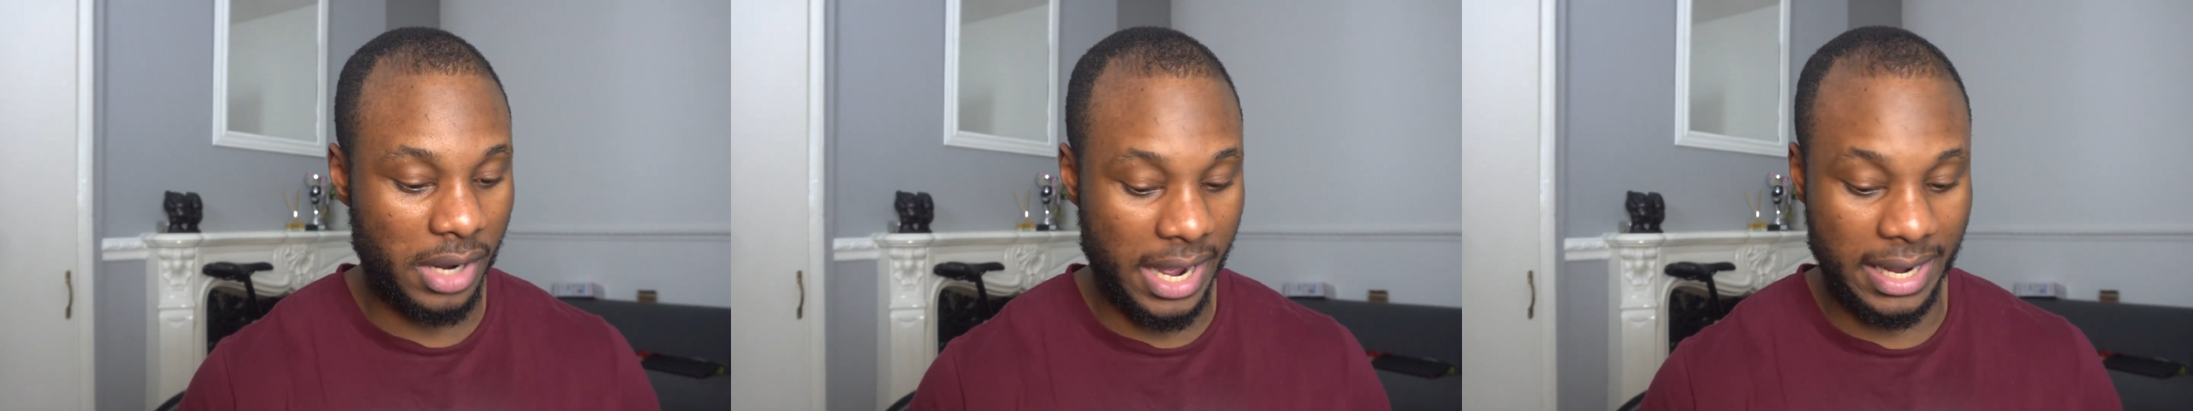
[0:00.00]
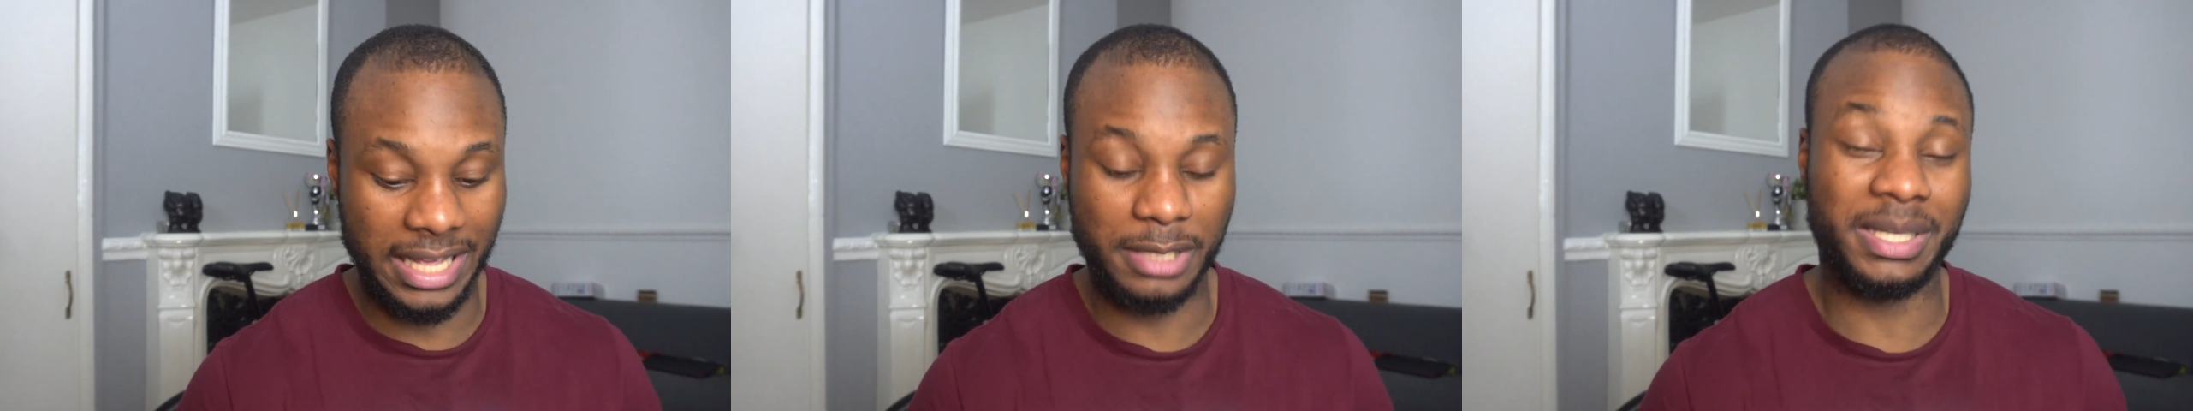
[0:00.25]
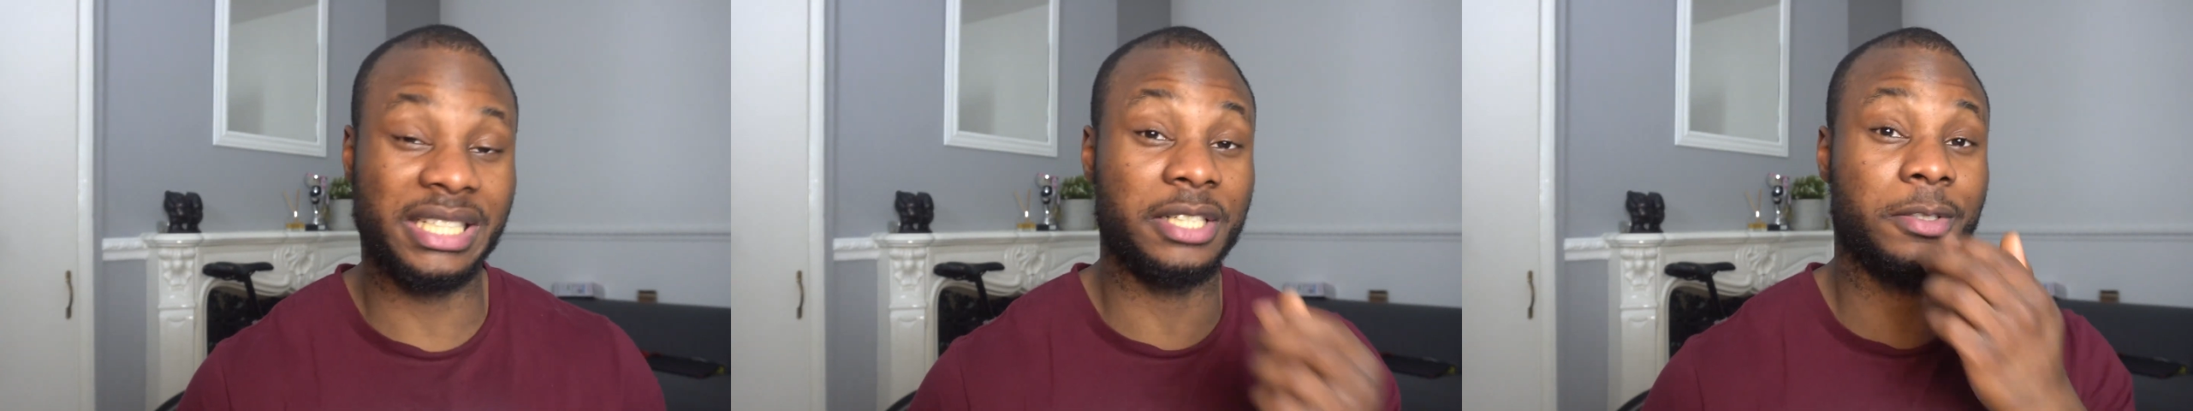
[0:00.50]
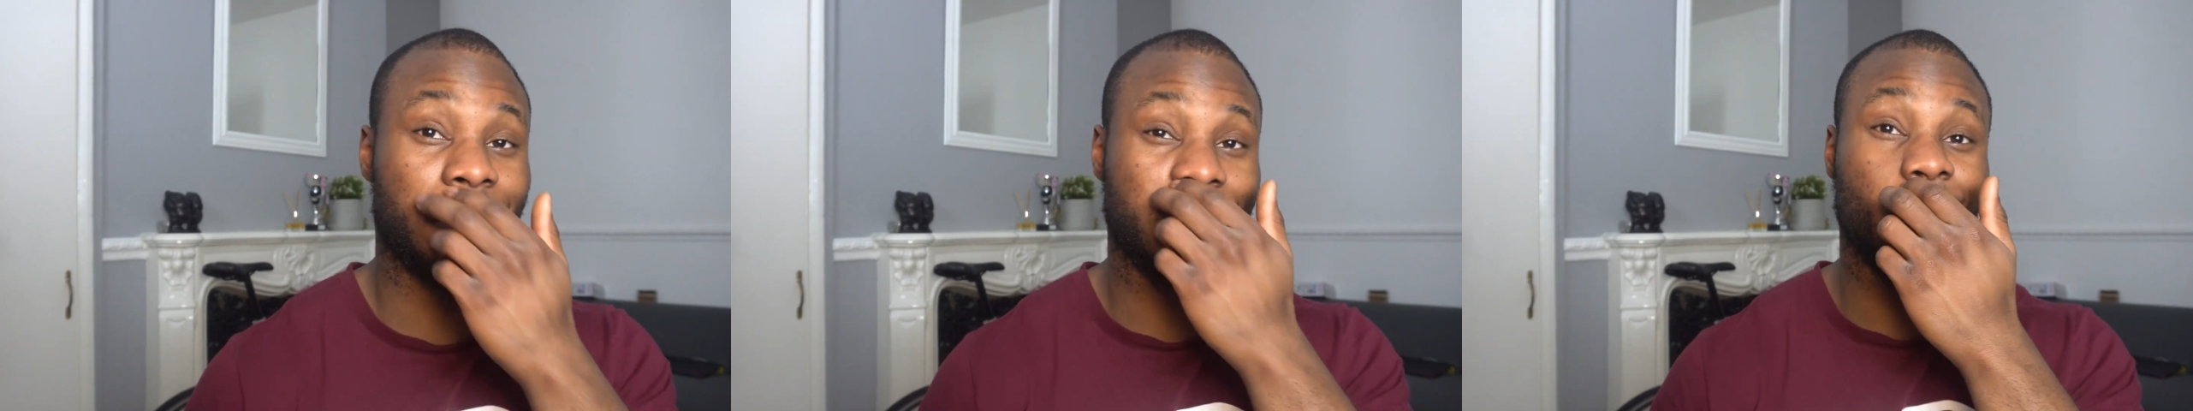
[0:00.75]
and especially
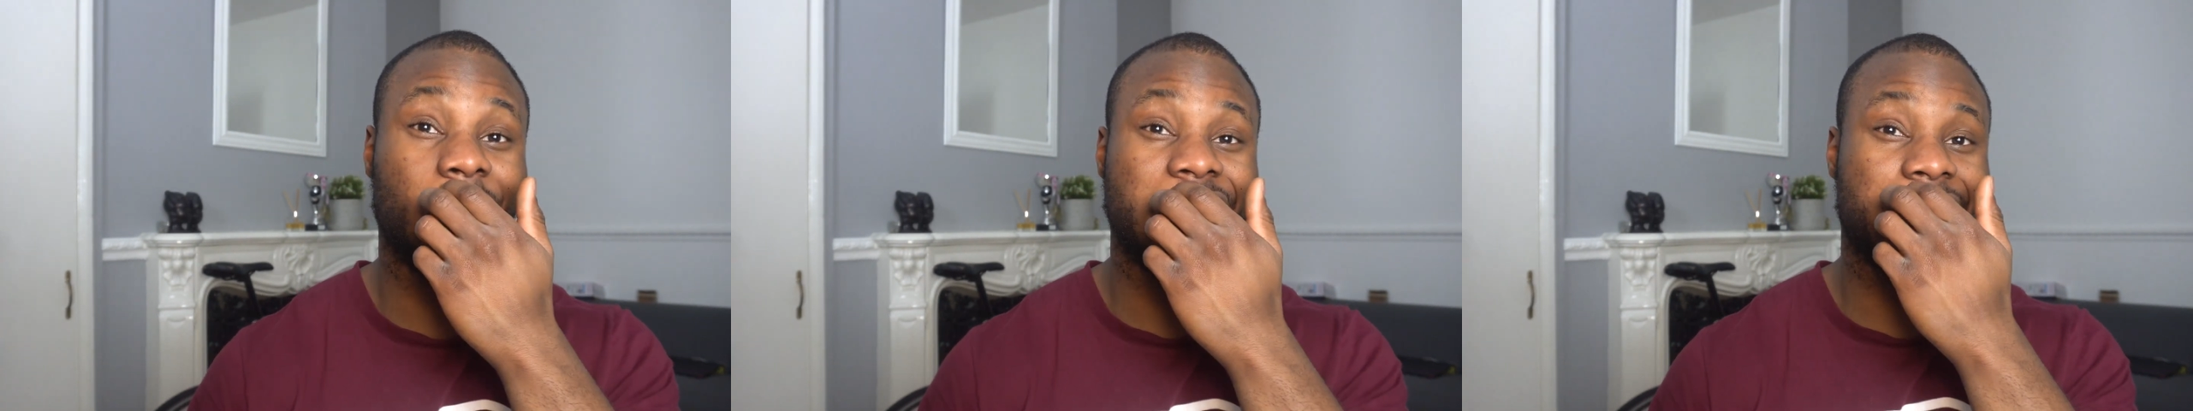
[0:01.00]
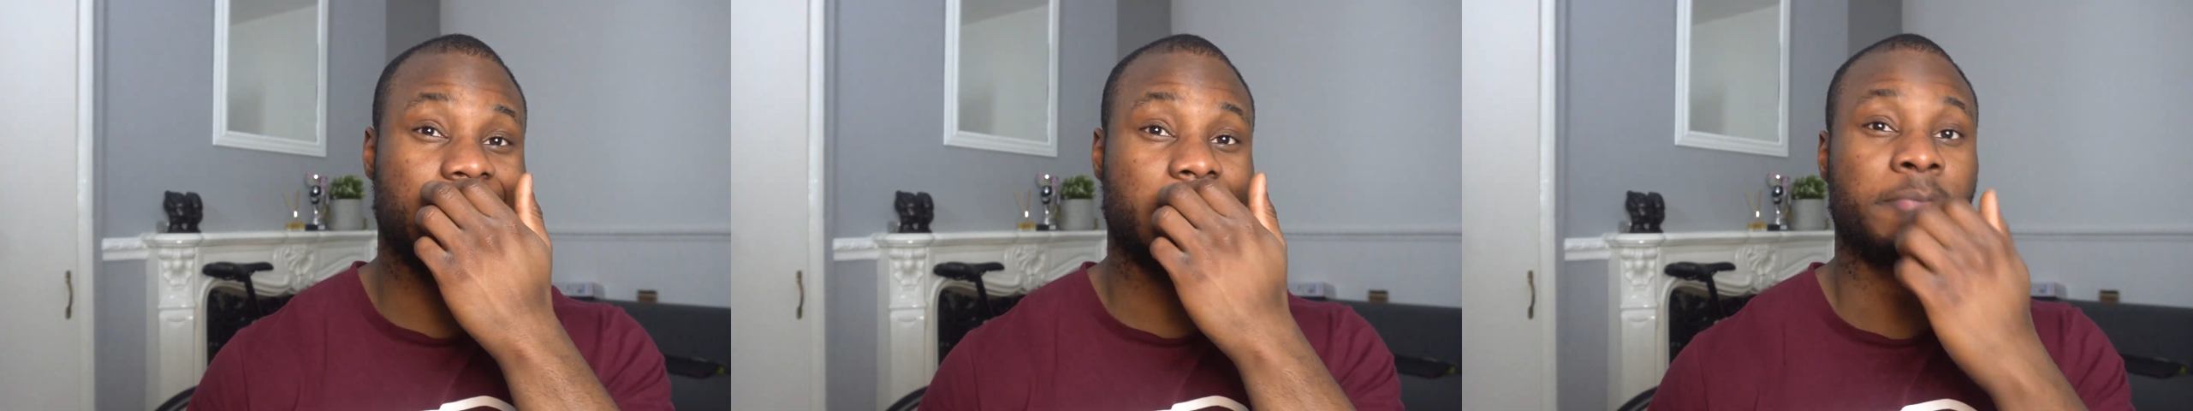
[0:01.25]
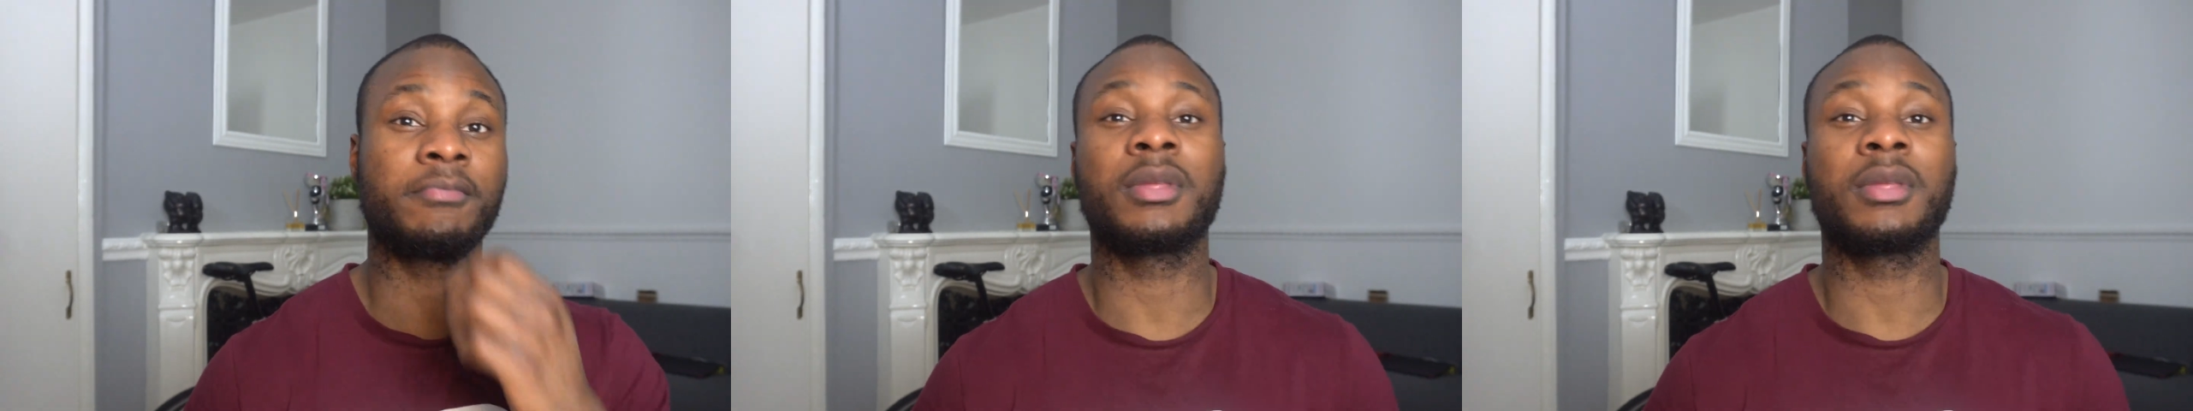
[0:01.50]
during the winter